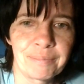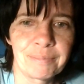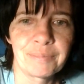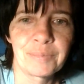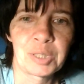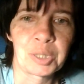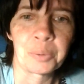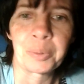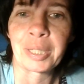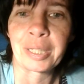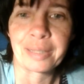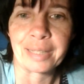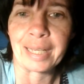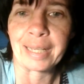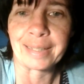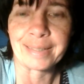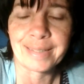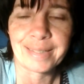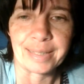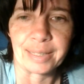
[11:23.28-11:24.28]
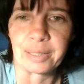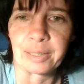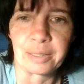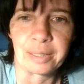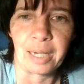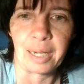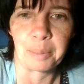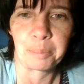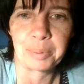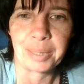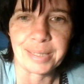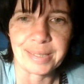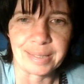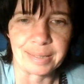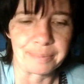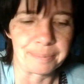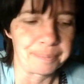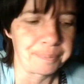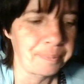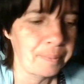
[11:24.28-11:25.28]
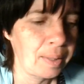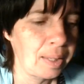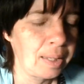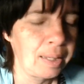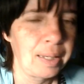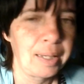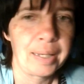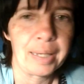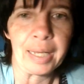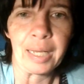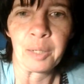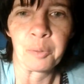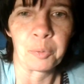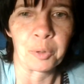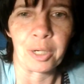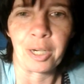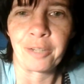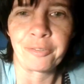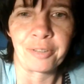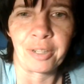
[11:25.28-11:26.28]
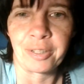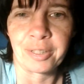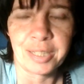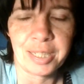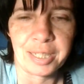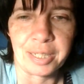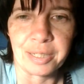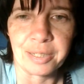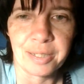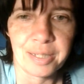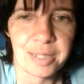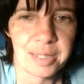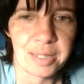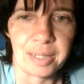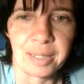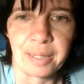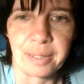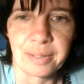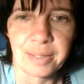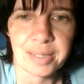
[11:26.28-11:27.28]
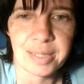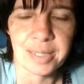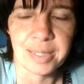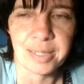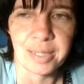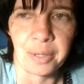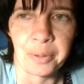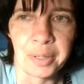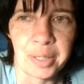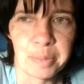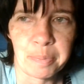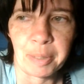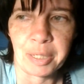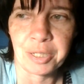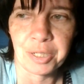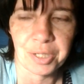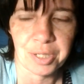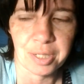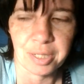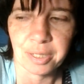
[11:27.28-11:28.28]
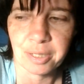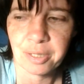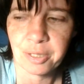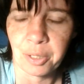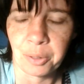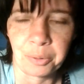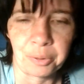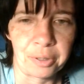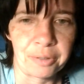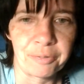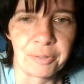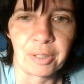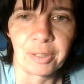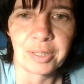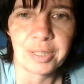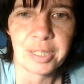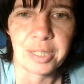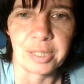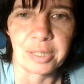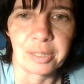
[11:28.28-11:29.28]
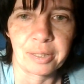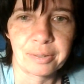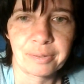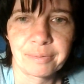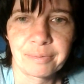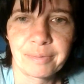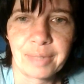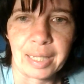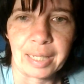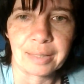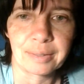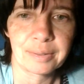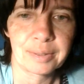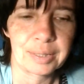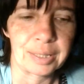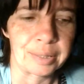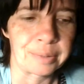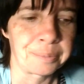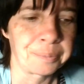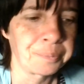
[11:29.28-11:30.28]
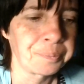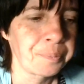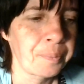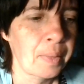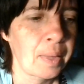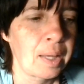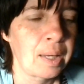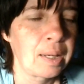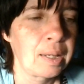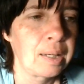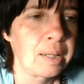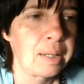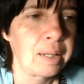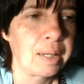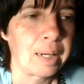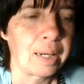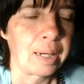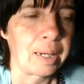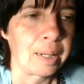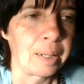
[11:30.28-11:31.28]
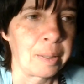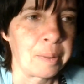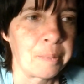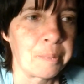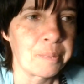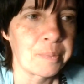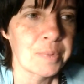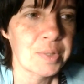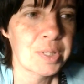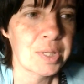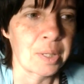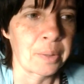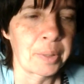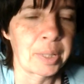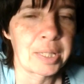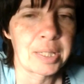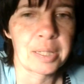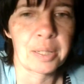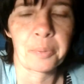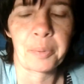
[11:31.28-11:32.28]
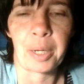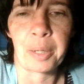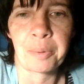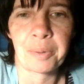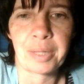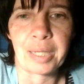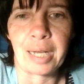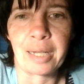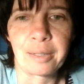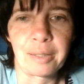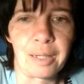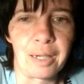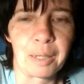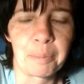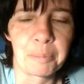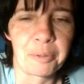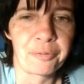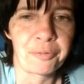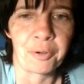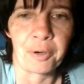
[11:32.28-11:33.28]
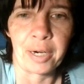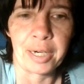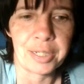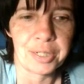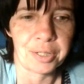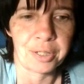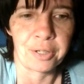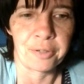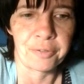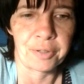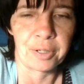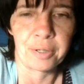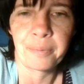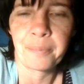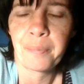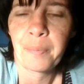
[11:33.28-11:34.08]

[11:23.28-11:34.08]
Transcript: doing things that are not pleasant. And we're all volunteers, and this has always been just a totally volunteer thing. So we did away with that long before I took over.